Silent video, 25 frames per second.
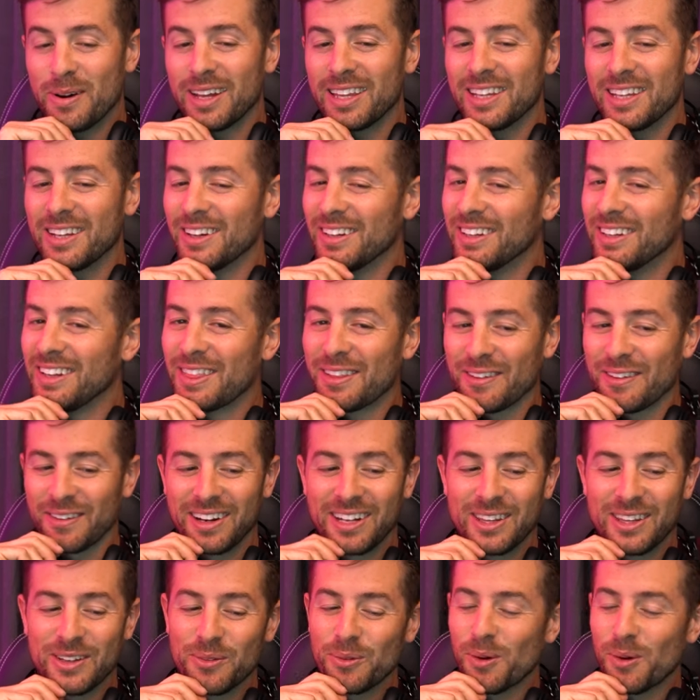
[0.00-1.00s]
we're the only three
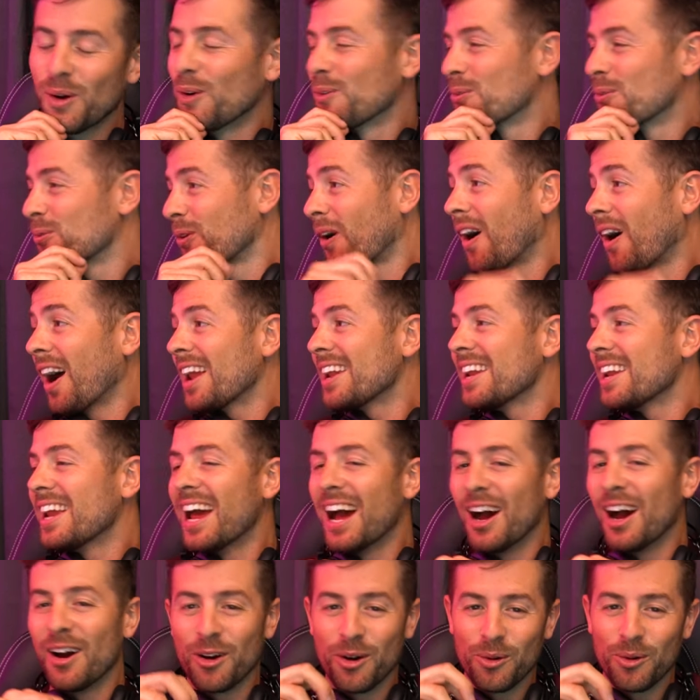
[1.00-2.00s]
in the world right
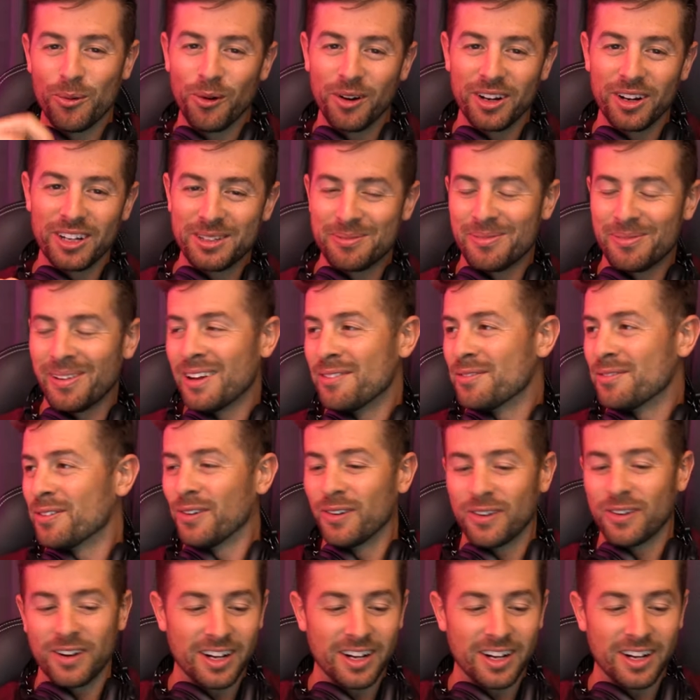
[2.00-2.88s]
now who are wanting to play Fall